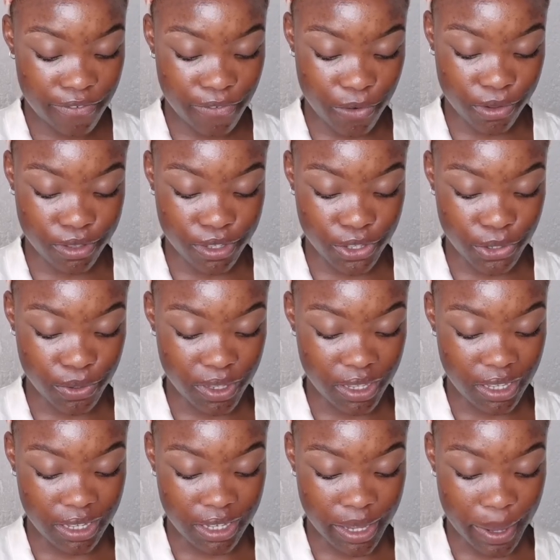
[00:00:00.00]
for the new
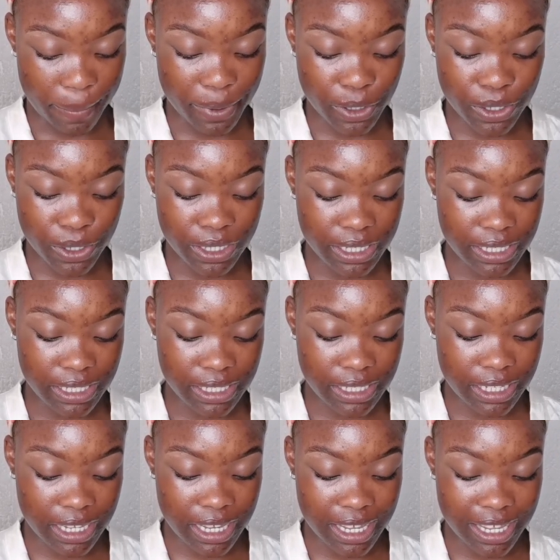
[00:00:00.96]
year
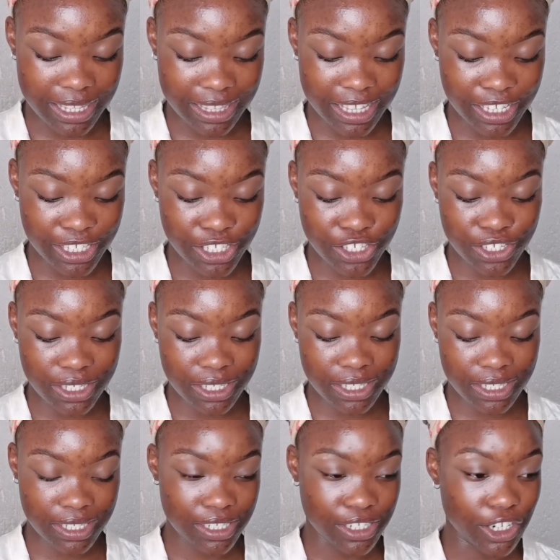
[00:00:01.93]
because there's
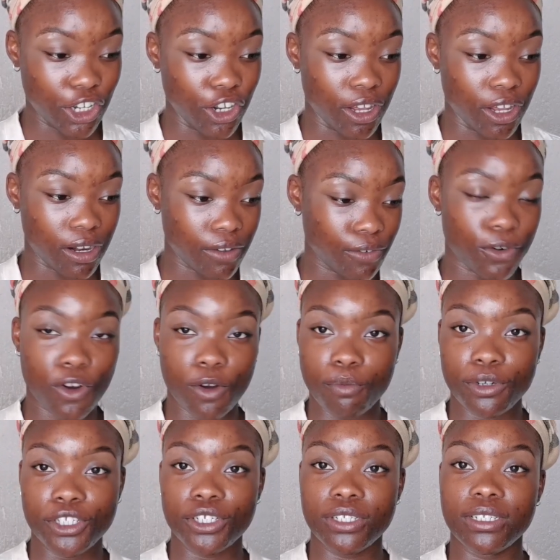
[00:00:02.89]
just a lot of
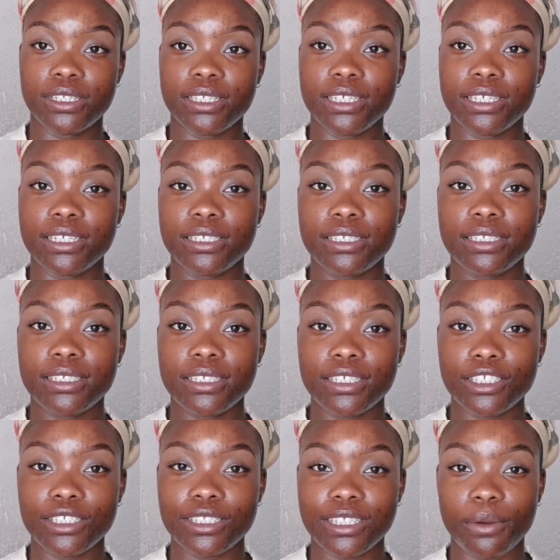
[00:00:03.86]
opportunities
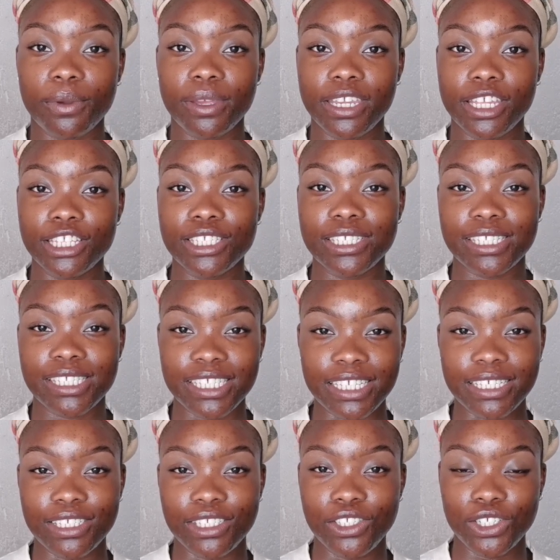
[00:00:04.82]
that we need to
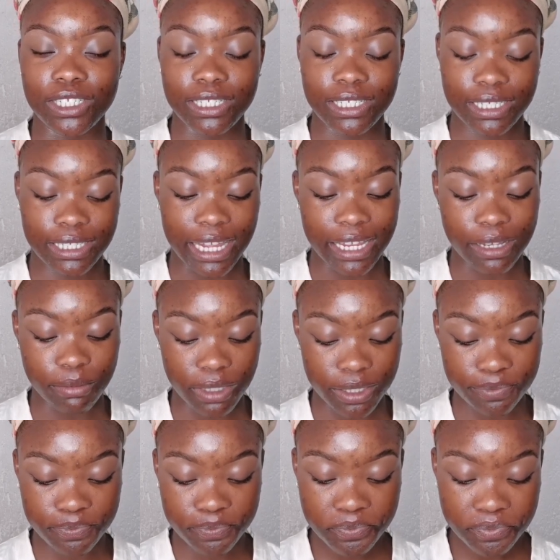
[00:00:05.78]
seize. You understand
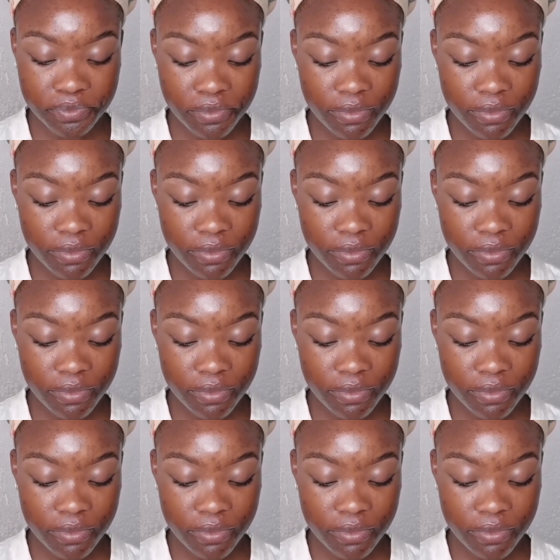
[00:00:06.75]
me?